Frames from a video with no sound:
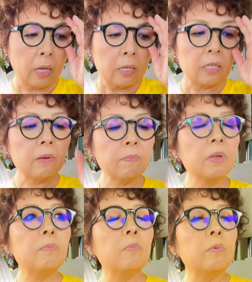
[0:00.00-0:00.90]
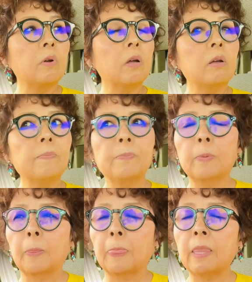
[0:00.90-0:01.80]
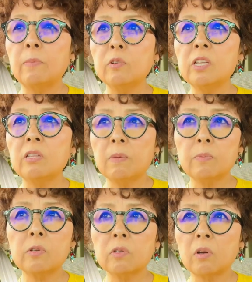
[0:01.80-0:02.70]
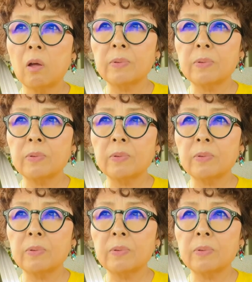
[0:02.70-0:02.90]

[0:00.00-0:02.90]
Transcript: Some people, um, the body temperature of